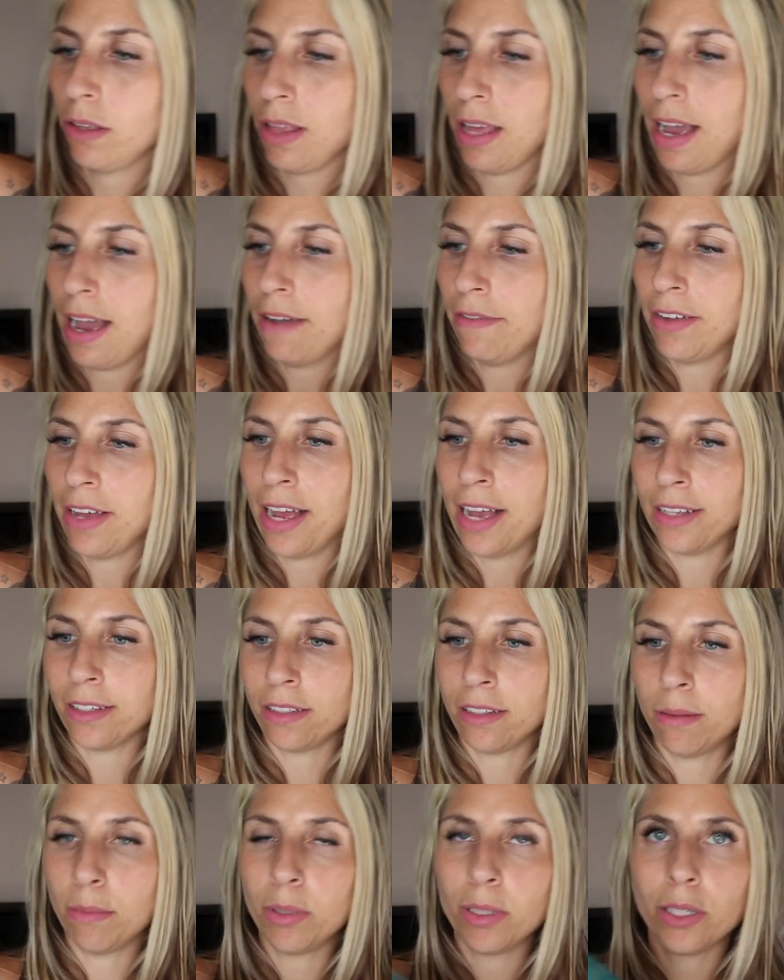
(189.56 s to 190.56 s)
So they have
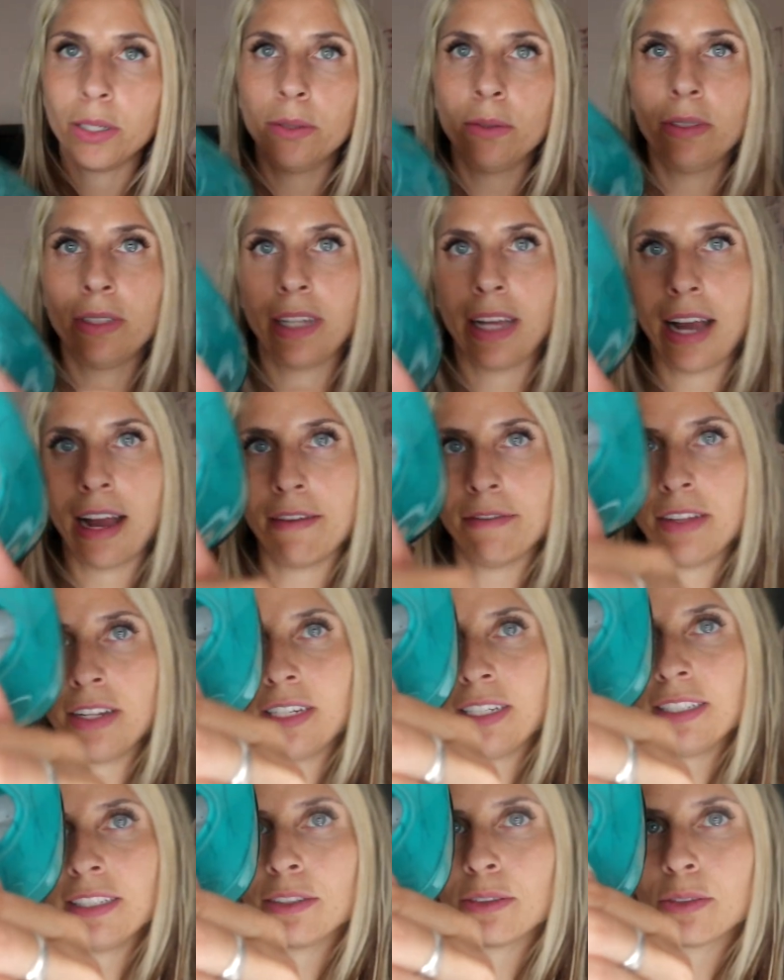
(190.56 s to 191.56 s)
a SW and they have a
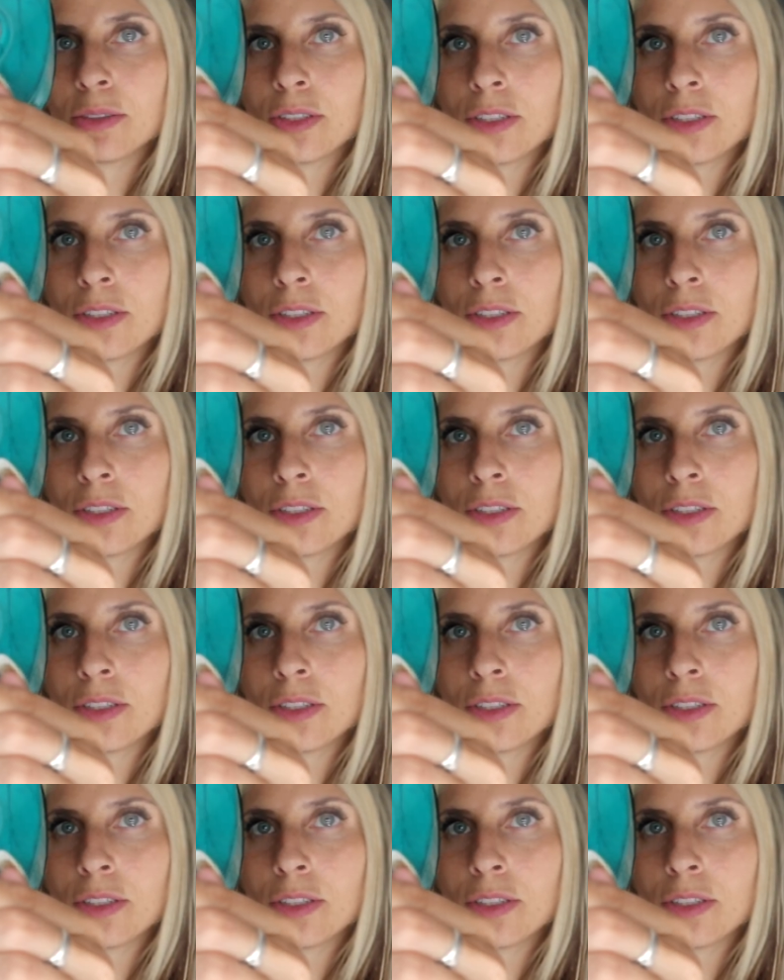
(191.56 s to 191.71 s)
little